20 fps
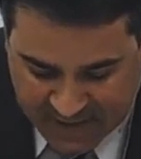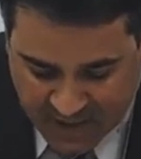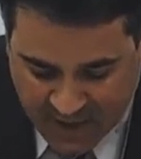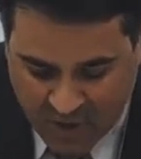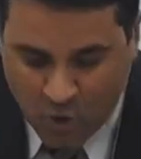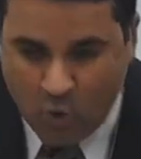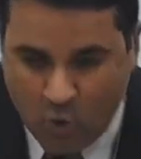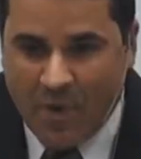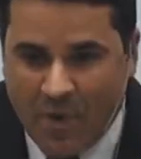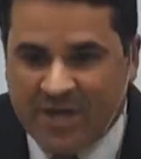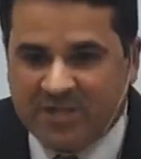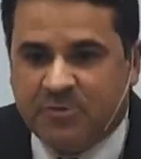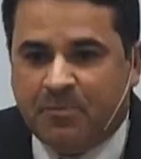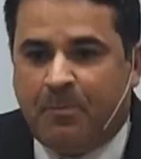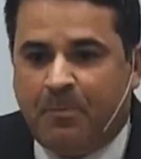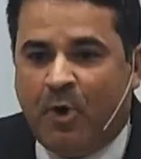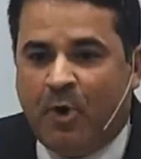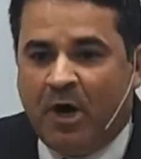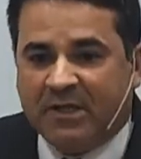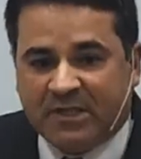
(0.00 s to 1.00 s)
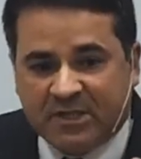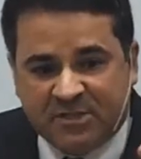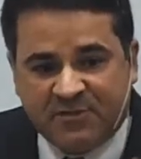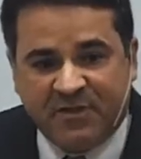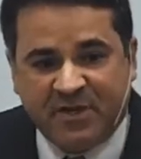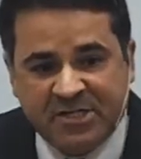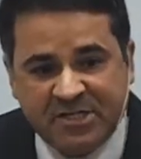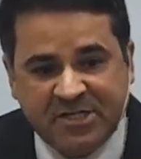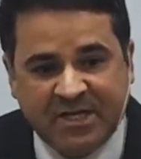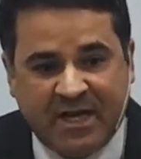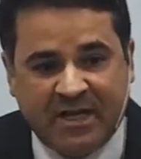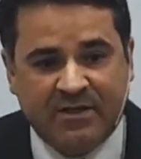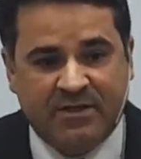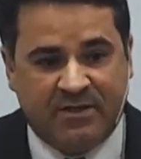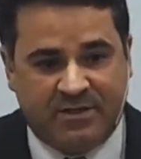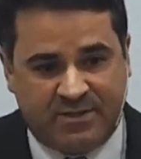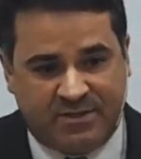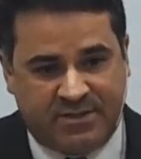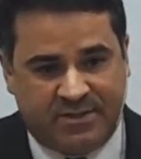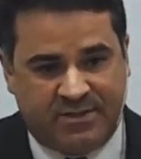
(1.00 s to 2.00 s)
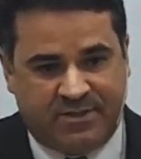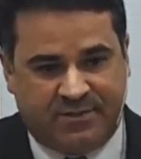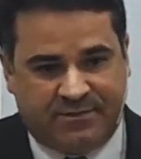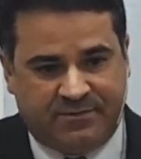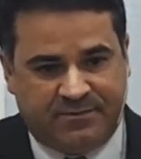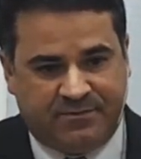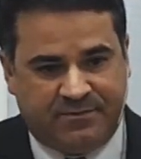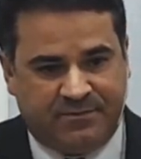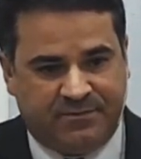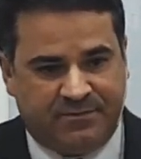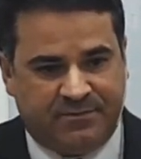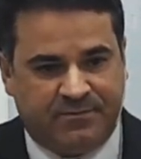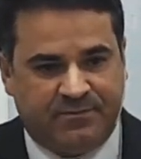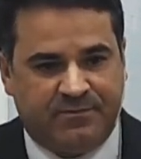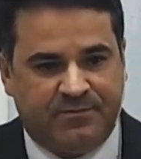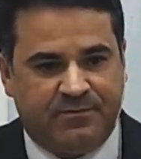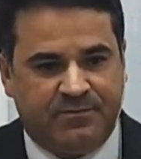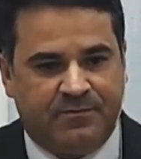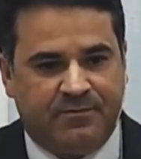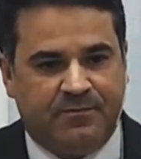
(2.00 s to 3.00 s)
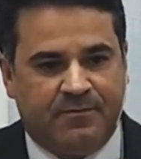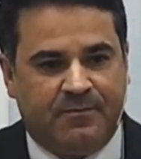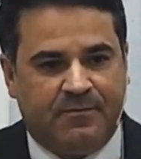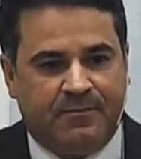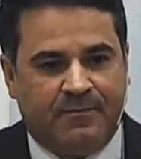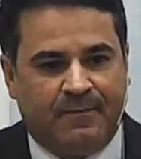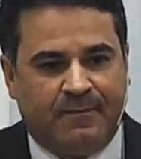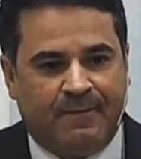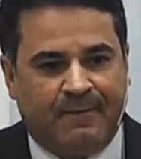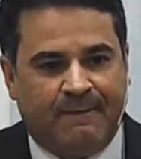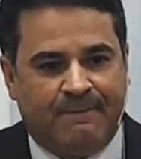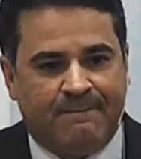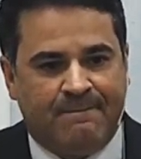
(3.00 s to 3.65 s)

They were in a house with the, the doors closed.